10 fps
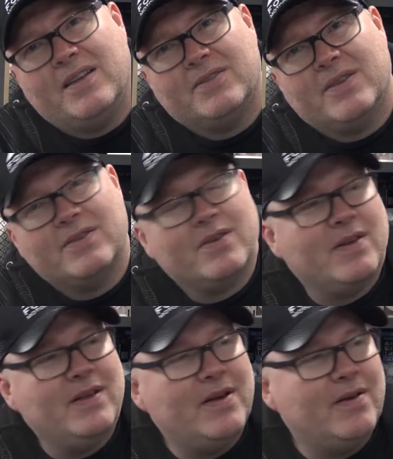So that's
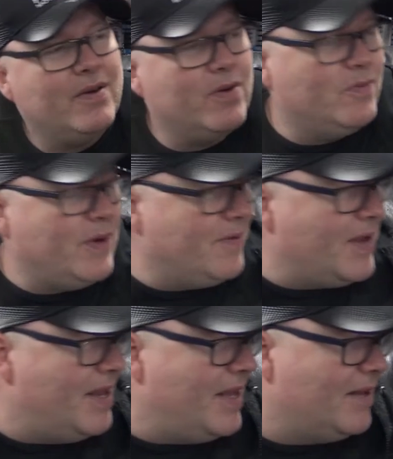a good way of
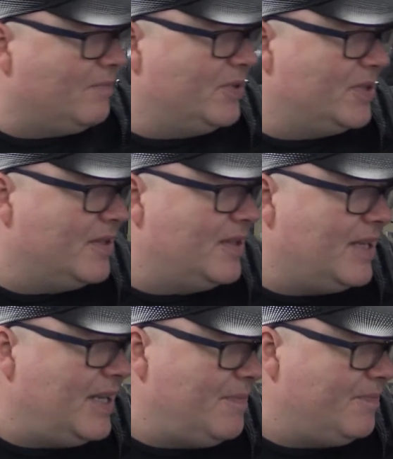getting that particular
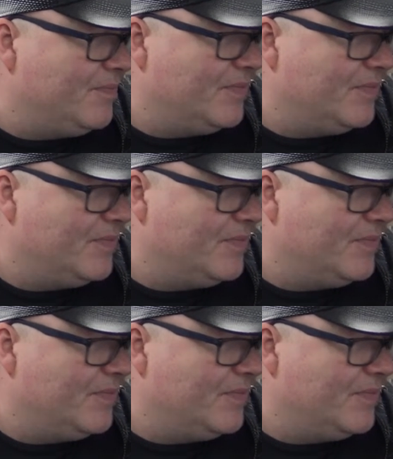game.